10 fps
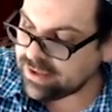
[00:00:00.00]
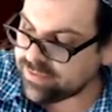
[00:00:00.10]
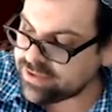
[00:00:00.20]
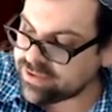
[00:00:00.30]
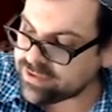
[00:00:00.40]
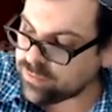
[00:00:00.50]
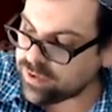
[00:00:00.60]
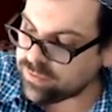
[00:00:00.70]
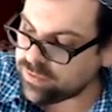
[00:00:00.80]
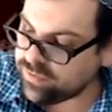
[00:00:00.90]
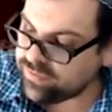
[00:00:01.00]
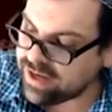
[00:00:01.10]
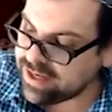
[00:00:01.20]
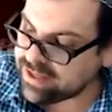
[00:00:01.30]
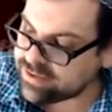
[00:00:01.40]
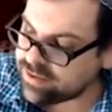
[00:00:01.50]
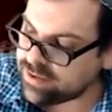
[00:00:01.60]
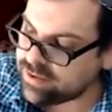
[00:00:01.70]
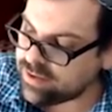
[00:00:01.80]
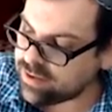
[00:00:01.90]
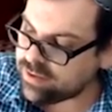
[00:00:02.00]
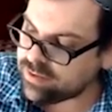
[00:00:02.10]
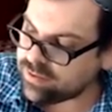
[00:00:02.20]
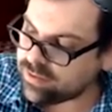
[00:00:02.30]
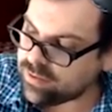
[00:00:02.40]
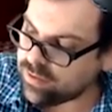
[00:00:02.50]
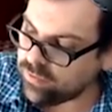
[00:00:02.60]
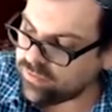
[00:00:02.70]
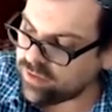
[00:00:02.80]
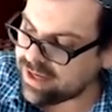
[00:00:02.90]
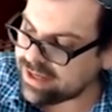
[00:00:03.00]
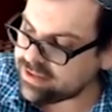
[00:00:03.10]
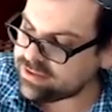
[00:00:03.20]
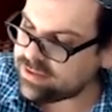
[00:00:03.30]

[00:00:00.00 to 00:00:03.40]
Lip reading: give us square root of 8 over 8.